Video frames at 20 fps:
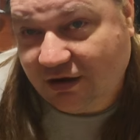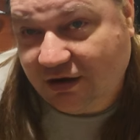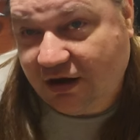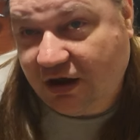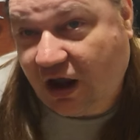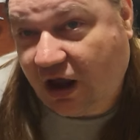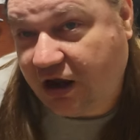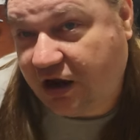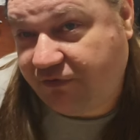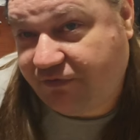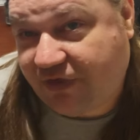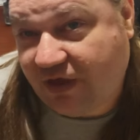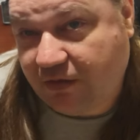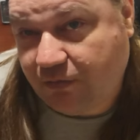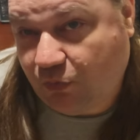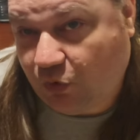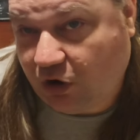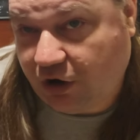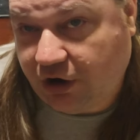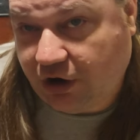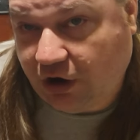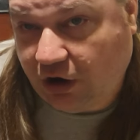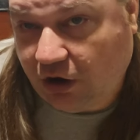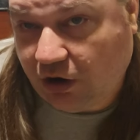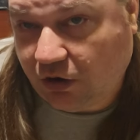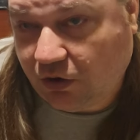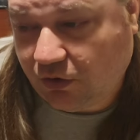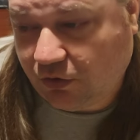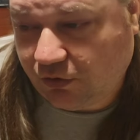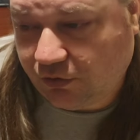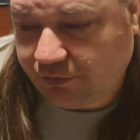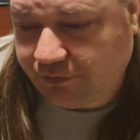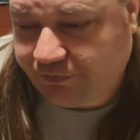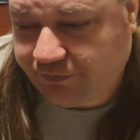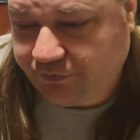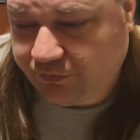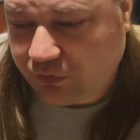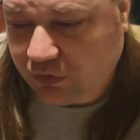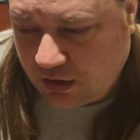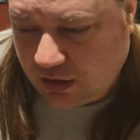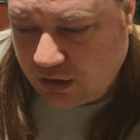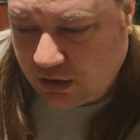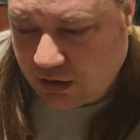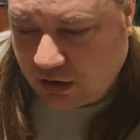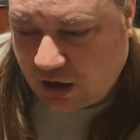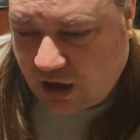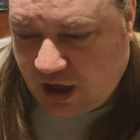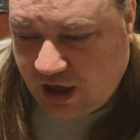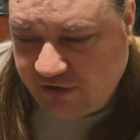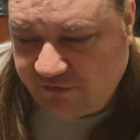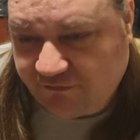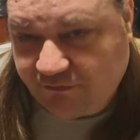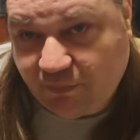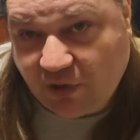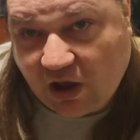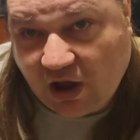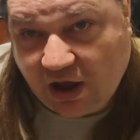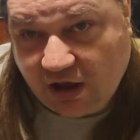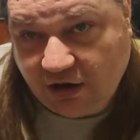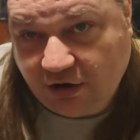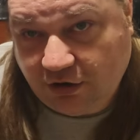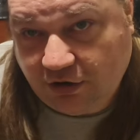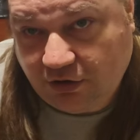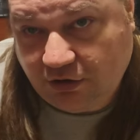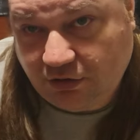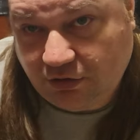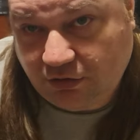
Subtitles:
None of them were new. I've bought